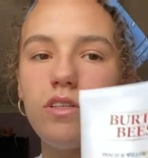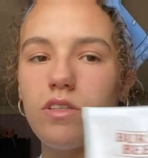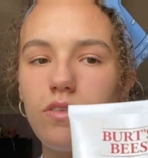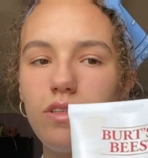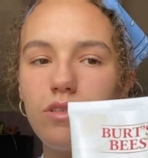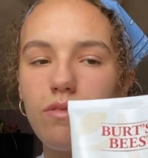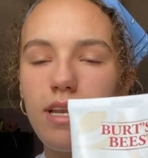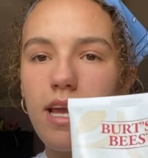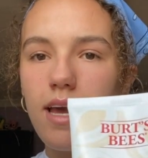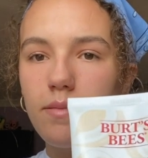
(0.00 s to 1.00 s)
So this
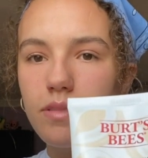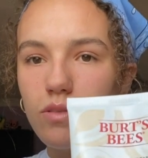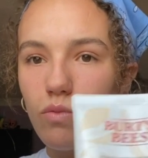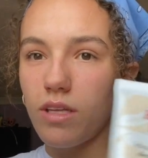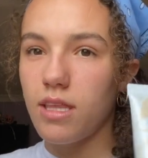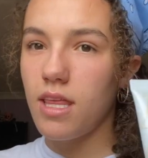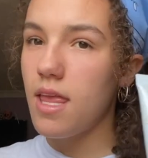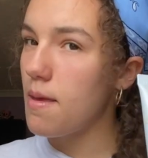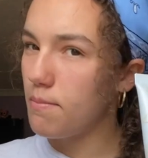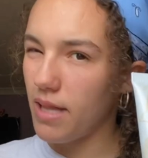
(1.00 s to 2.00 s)
one helps
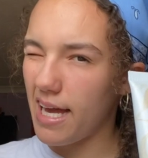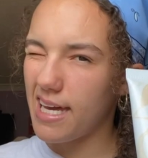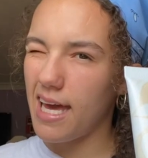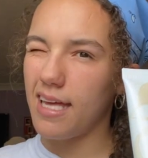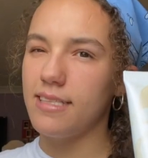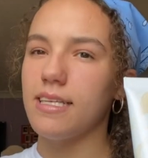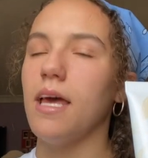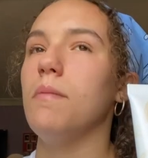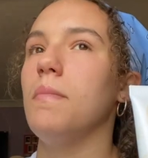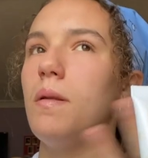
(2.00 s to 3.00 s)
with blackheads
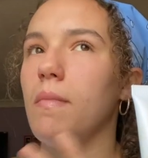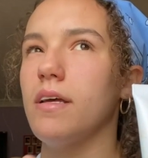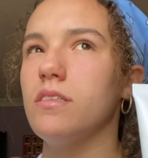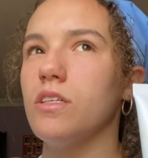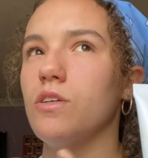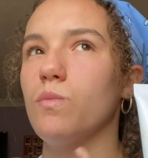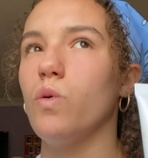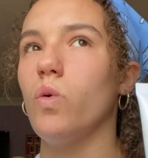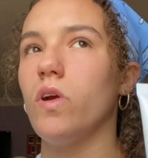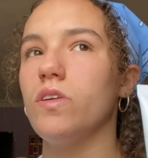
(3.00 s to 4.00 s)
and minimizing your
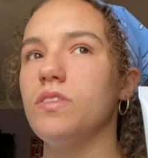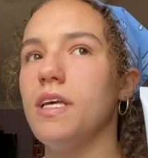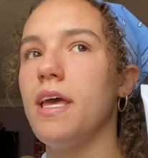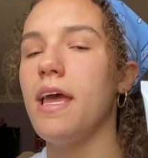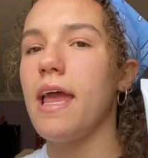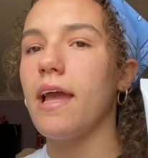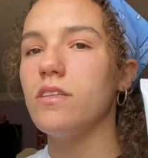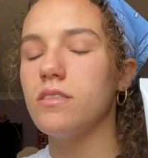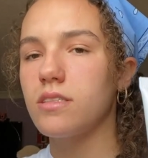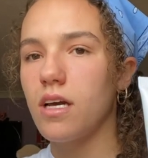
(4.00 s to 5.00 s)
pores
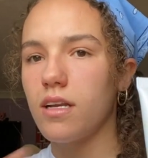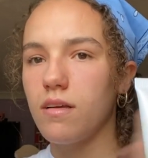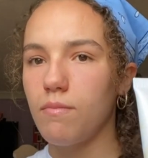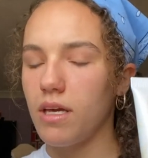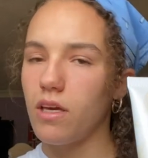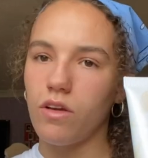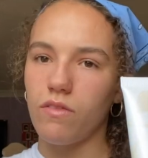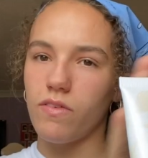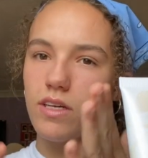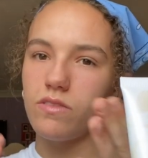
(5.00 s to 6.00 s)
and just kind of making
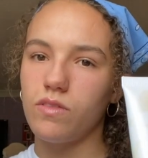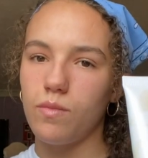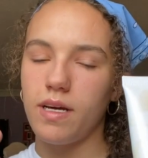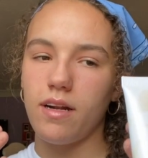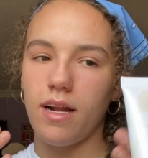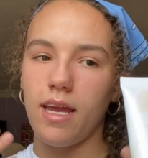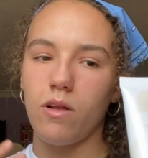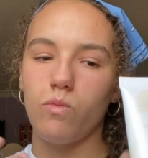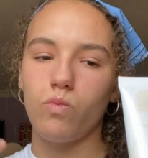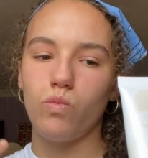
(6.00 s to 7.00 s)
your face feel better.
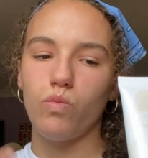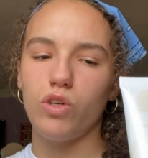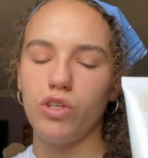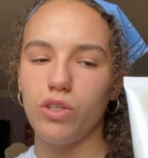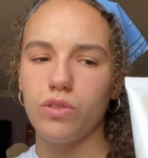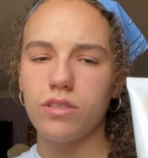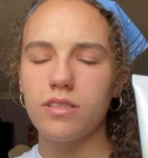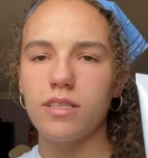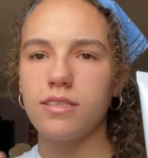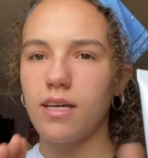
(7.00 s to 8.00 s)
And when you use
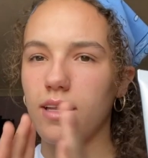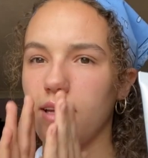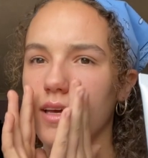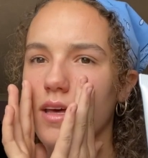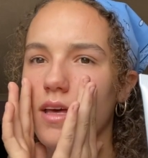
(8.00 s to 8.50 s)
this, it's got like,